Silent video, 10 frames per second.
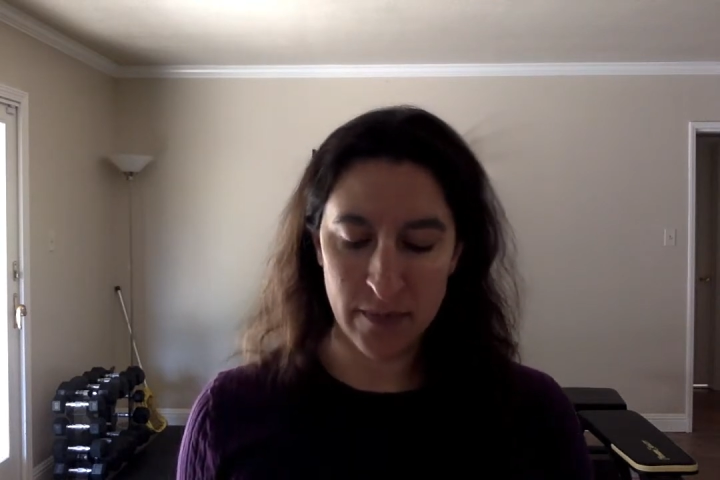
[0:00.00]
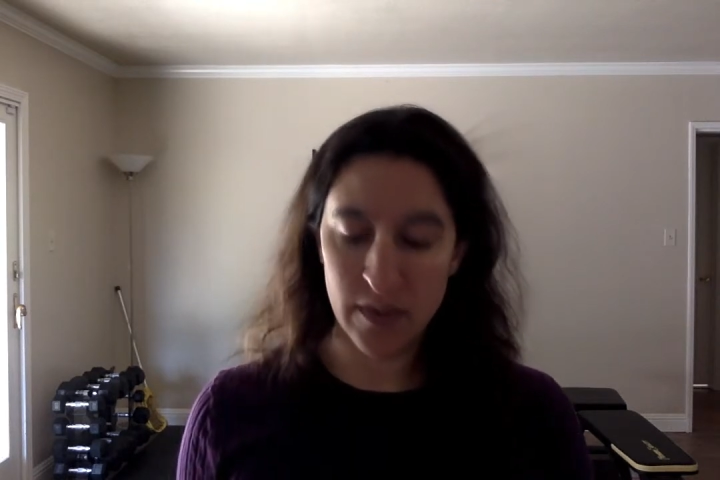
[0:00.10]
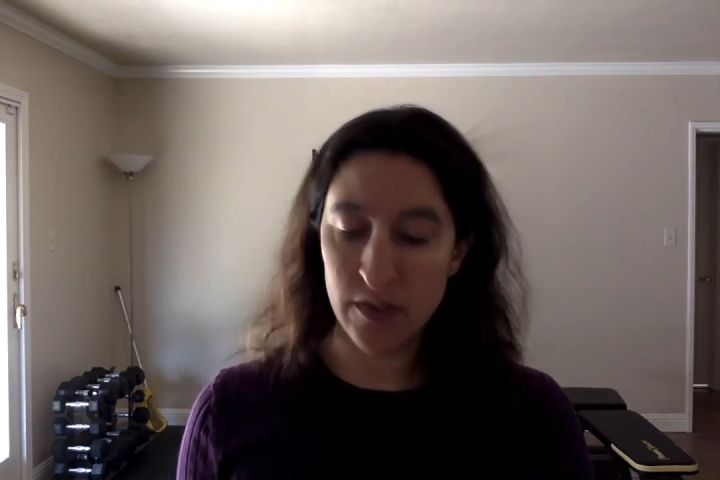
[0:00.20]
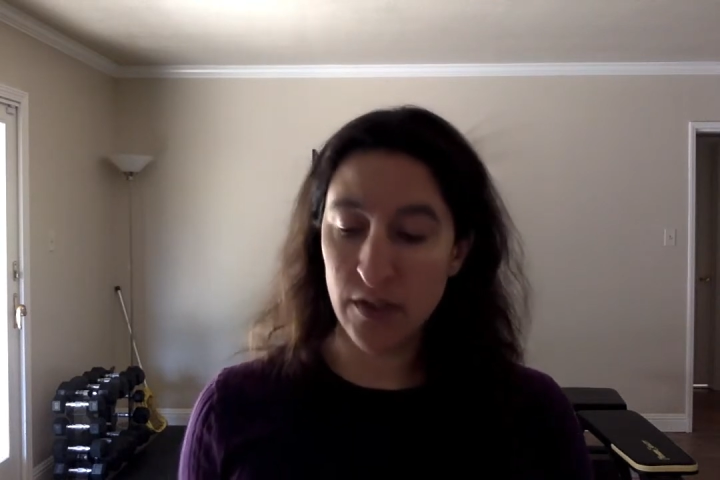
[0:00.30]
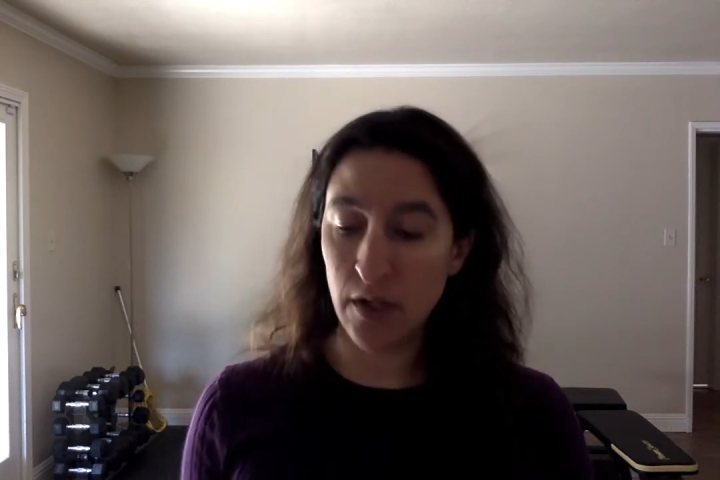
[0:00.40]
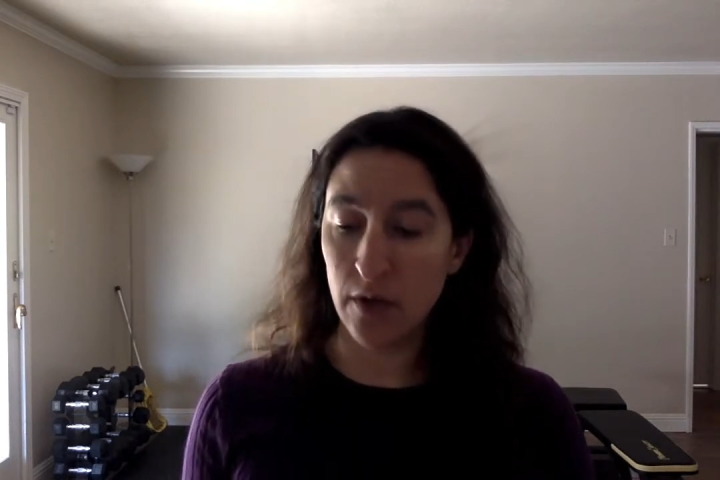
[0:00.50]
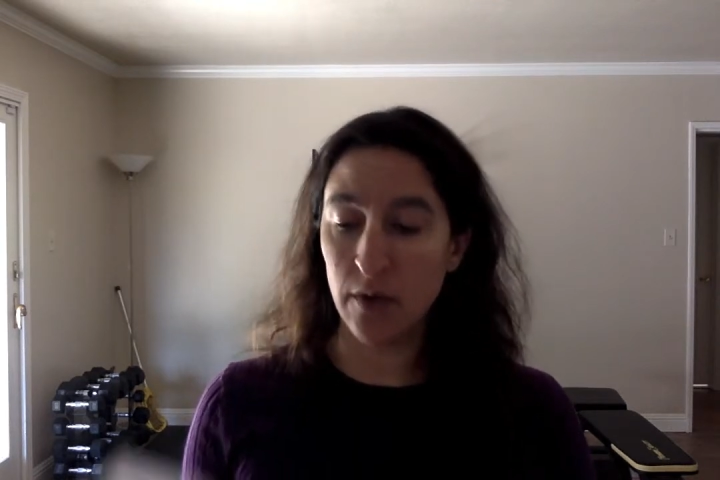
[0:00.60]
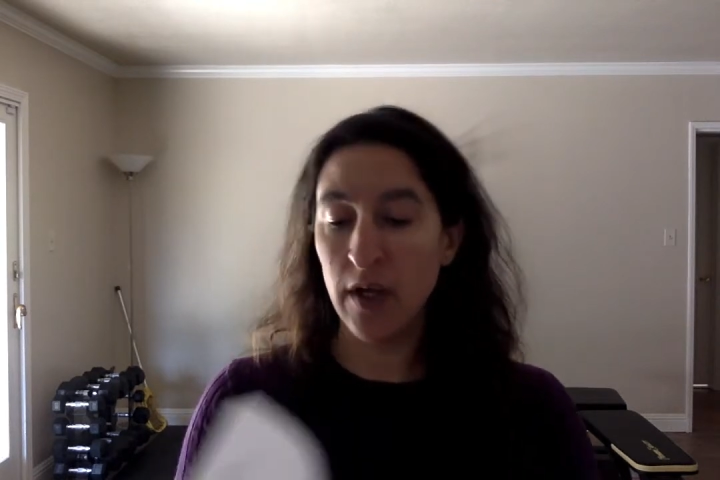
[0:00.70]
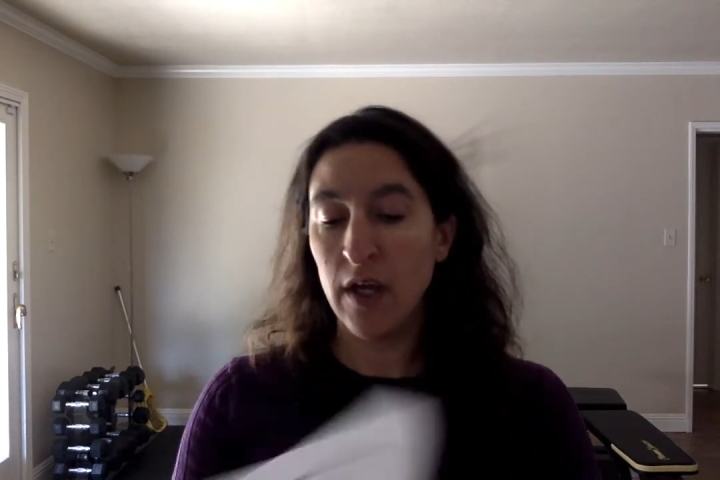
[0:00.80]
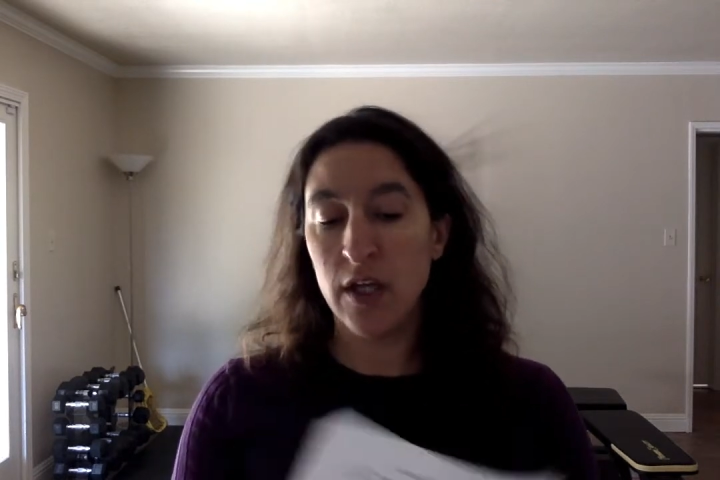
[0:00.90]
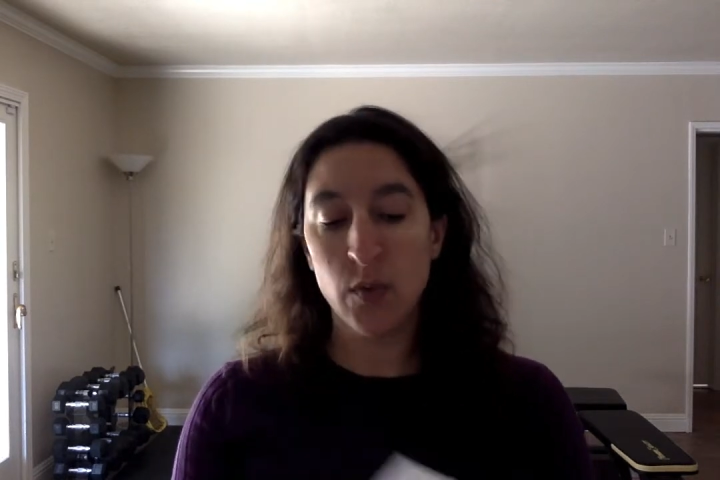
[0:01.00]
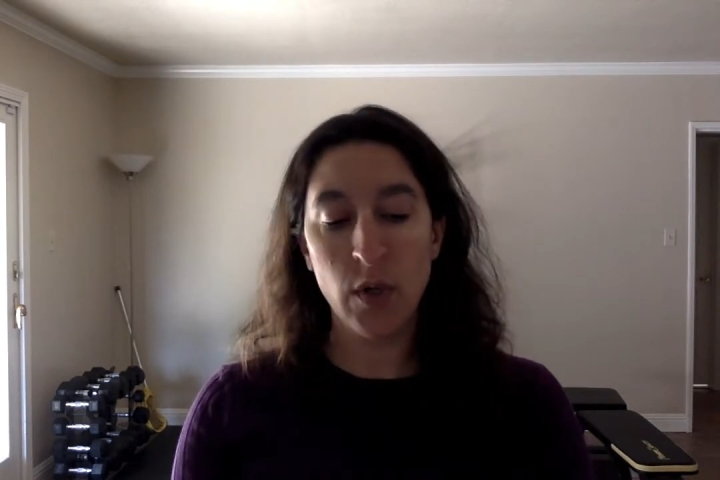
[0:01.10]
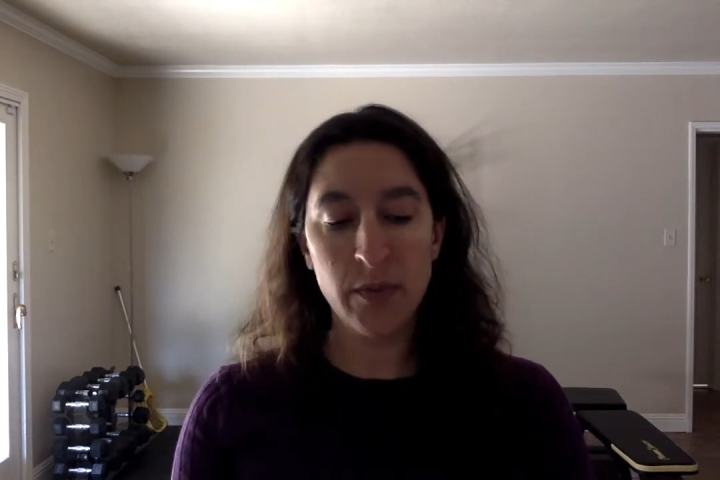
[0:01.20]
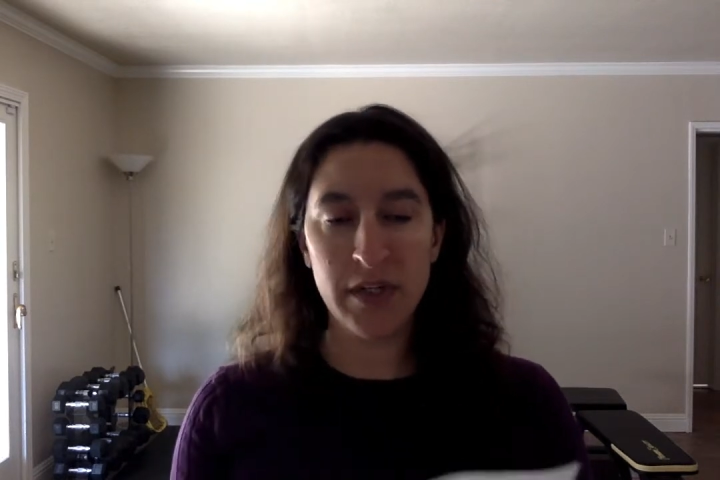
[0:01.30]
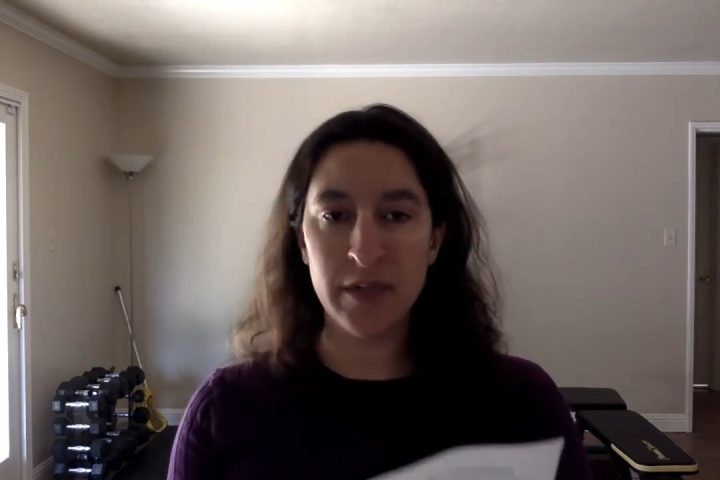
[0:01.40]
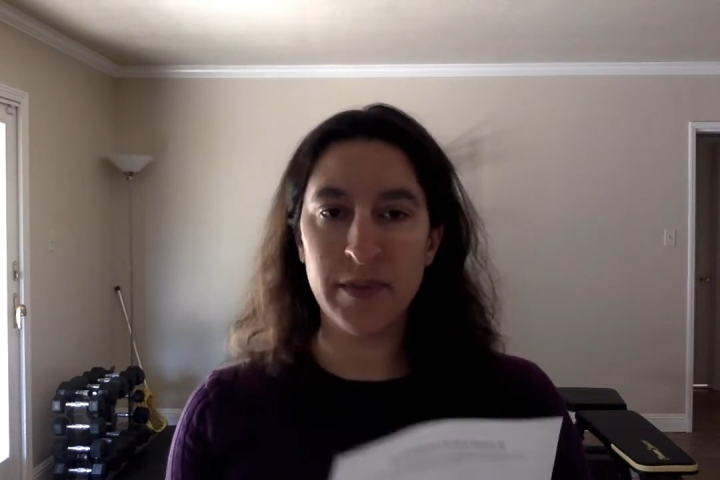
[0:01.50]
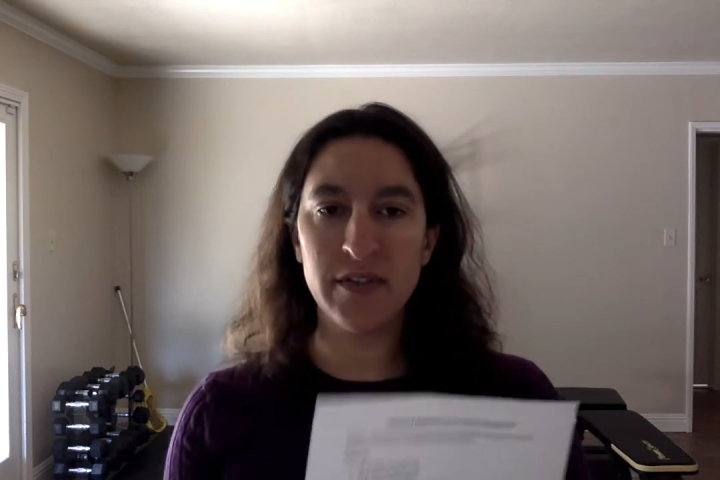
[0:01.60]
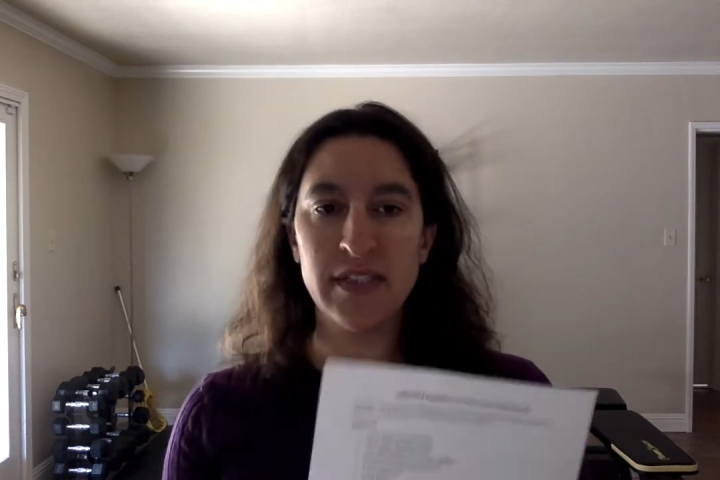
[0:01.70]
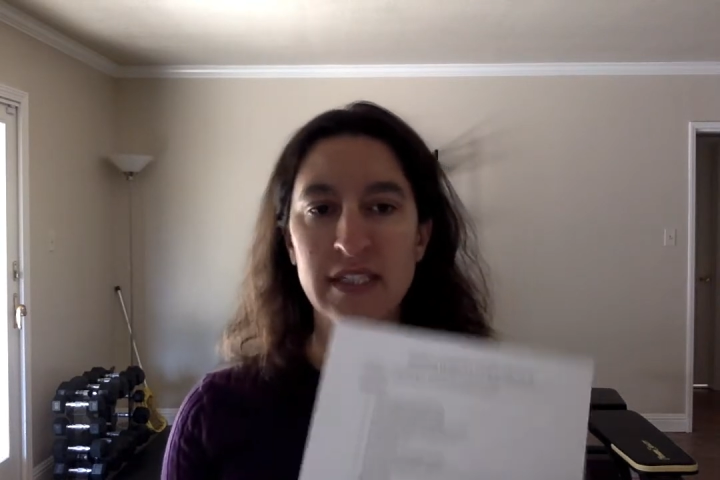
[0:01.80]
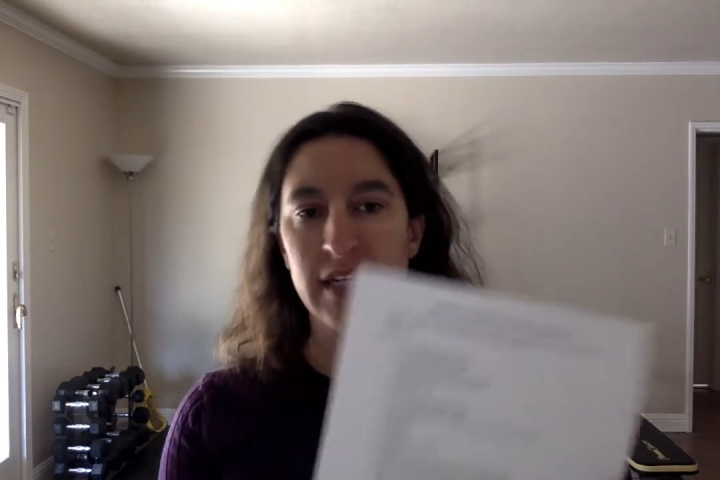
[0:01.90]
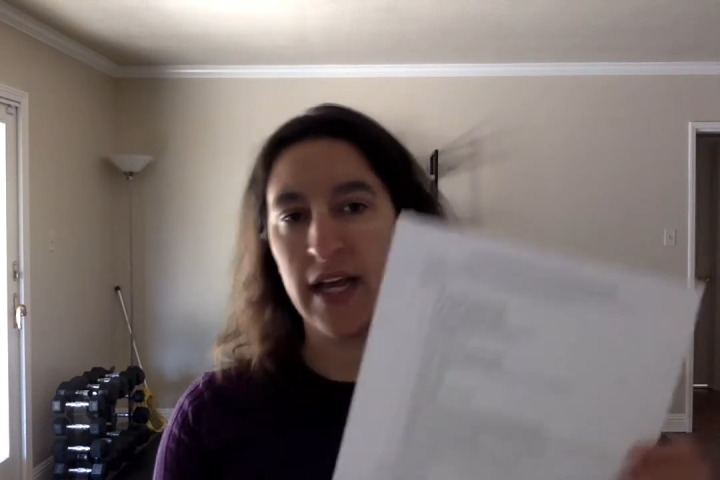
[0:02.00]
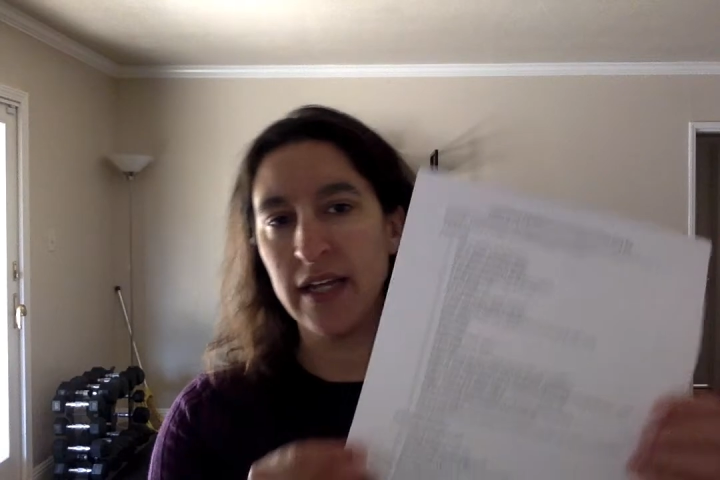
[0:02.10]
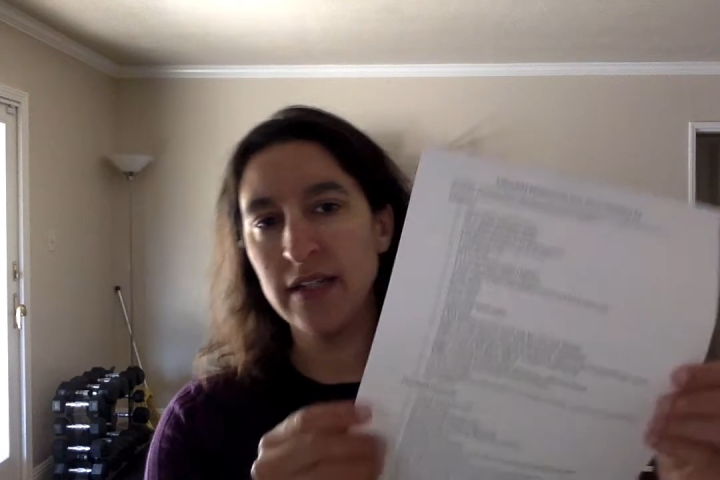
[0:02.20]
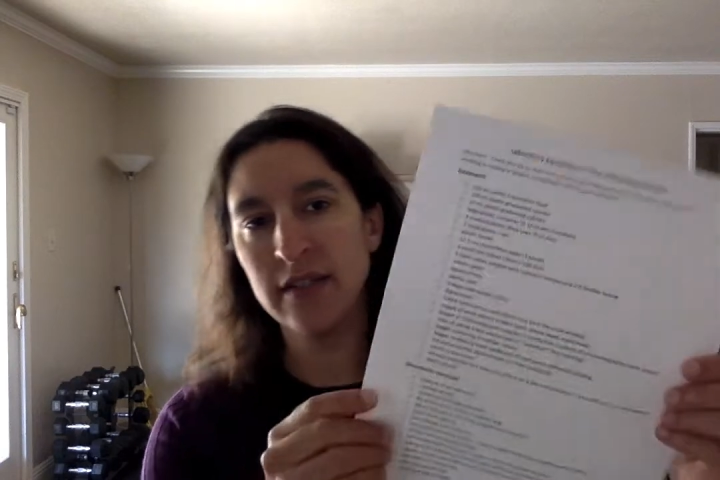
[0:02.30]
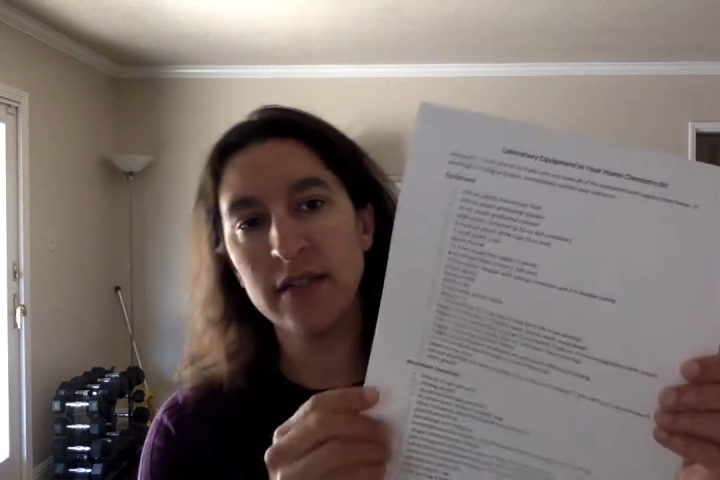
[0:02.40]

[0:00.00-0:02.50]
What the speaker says: So the one we're going to be using today